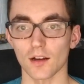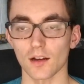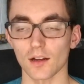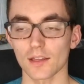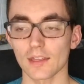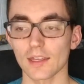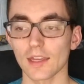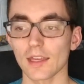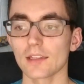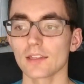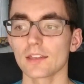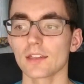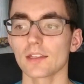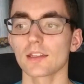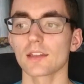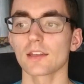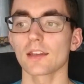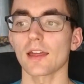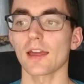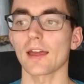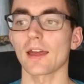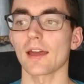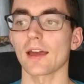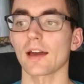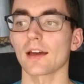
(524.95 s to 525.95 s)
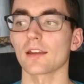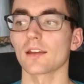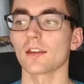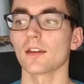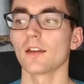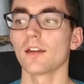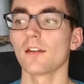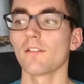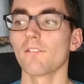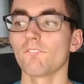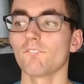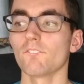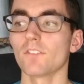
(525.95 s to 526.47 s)
Acadian had
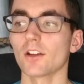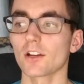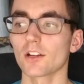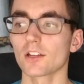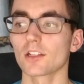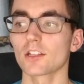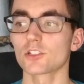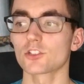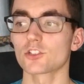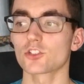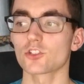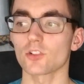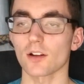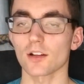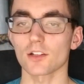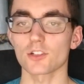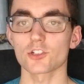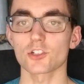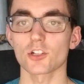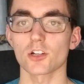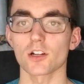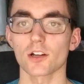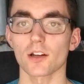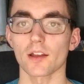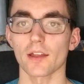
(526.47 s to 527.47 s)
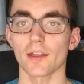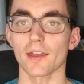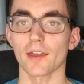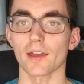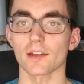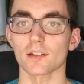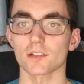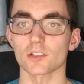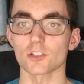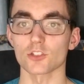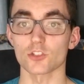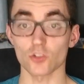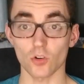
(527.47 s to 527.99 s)
very good structure
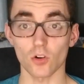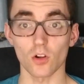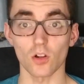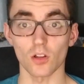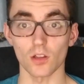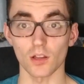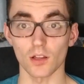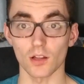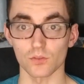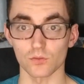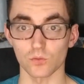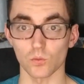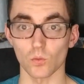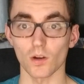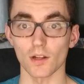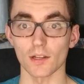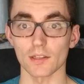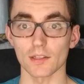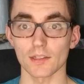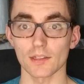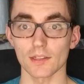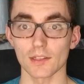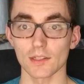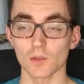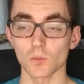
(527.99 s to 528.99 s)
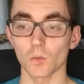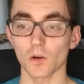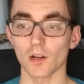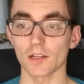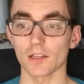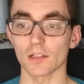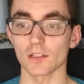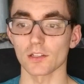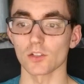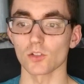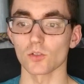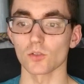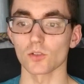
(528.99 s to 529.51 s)
and control of what he
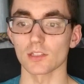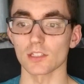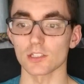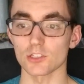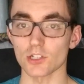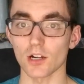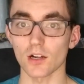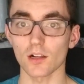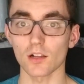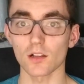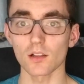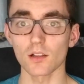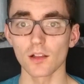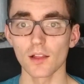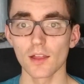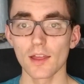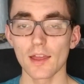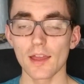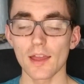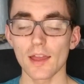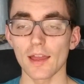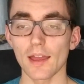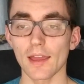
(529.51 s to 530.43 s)
wanted to do in the jungle,